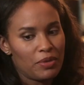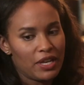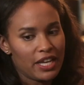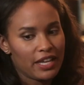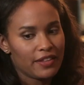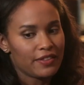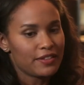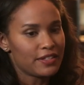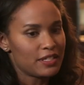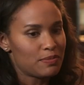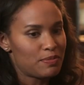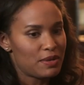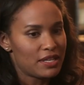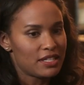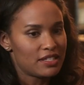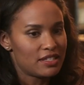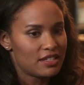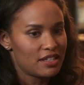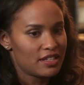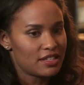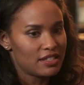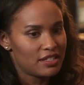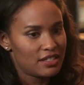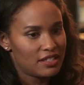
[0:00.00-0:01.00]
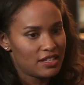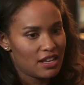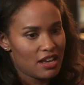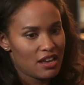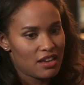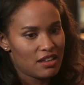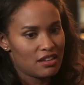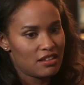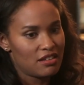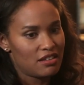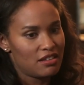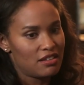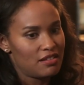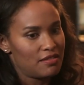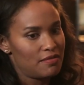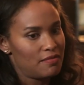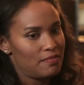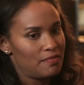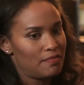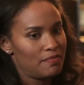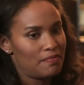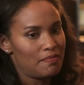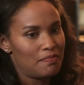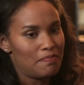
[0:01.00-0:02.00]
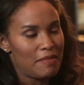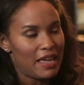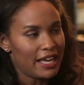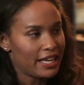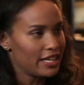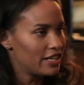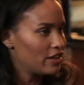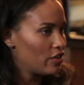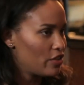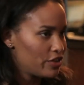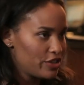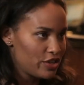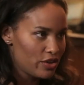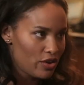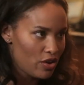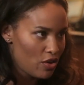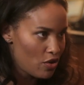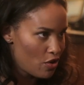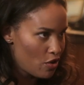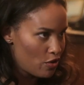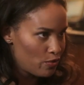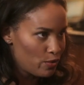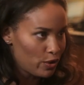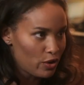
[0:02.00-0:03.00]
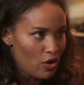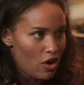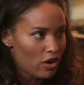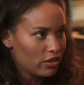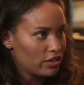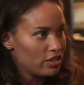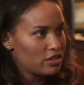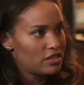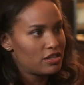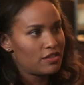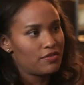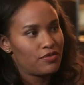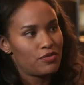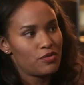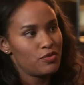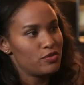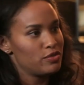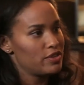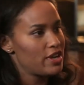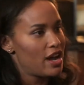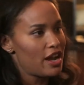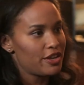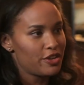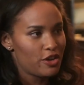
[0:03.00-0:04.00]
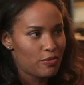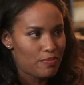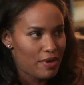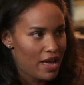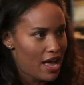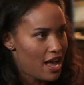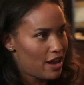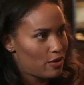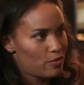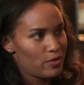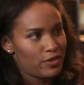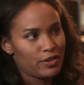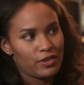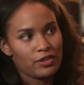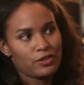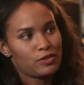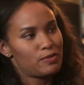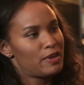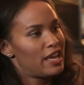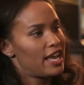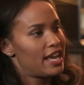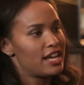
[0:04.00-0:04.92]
Being in this business and making it on your own, regardless of who's got your back, whether it's mm-hmm.